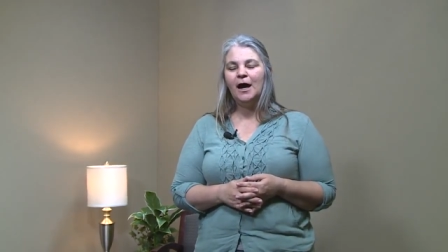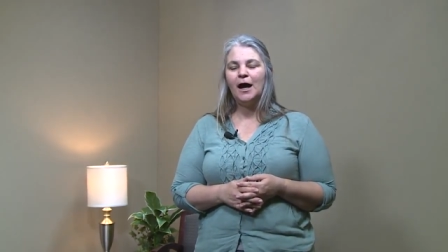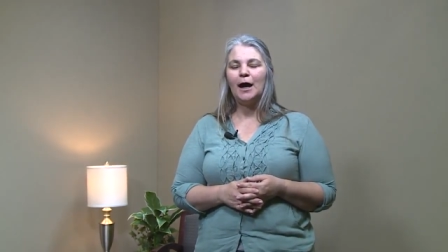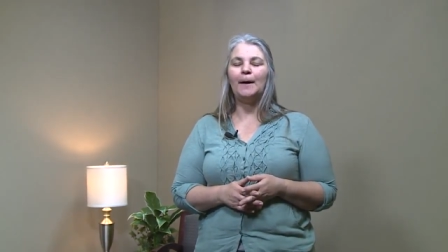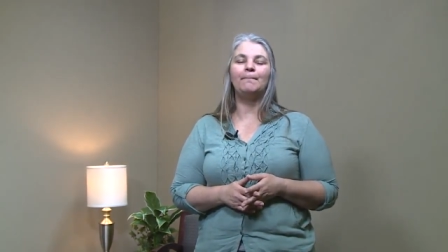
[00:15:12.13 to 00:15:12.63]

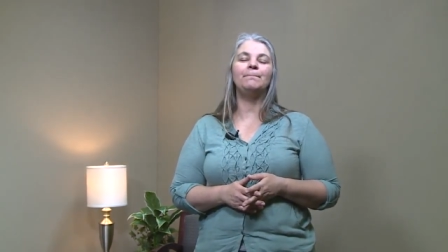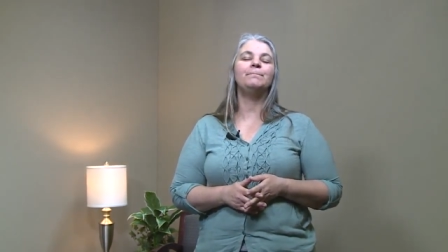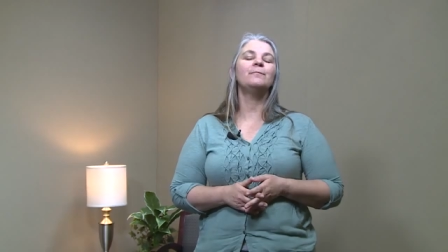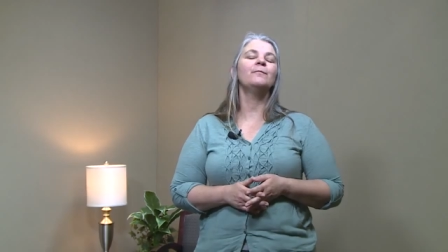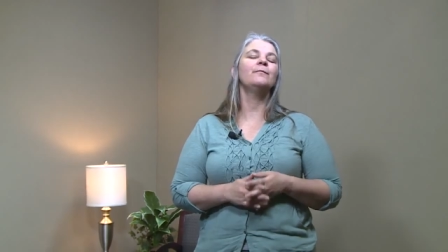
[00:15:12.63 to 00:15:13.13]
Um,
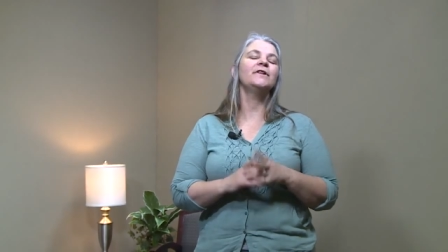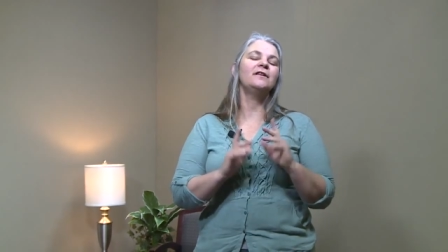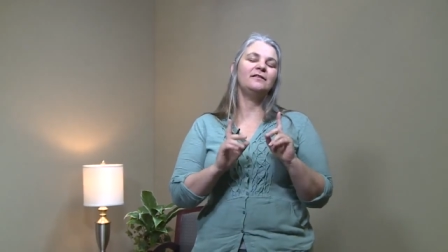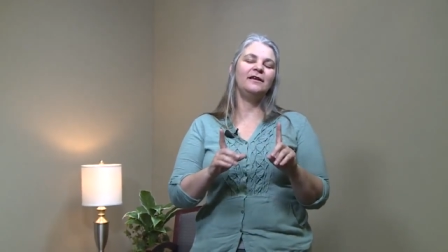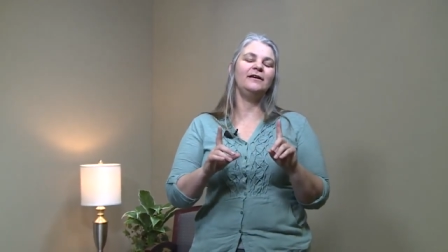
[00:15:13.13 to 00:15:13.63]

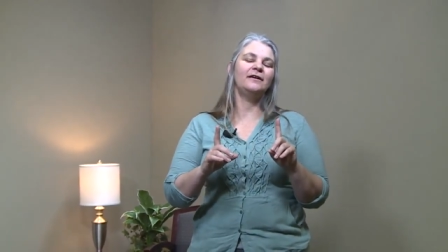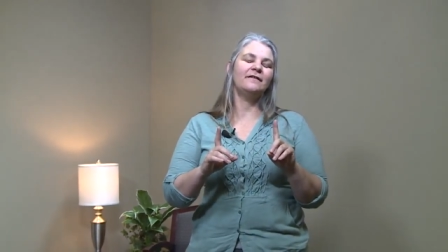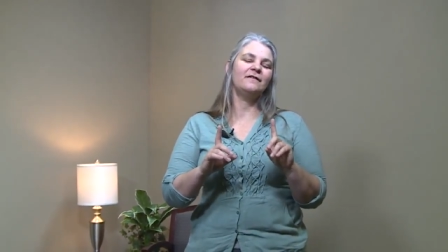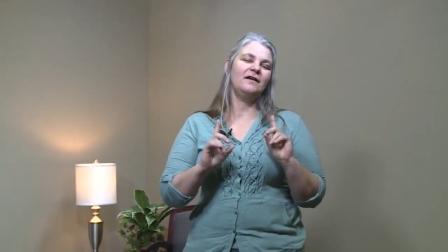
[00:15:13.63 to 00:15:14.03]
the thing is,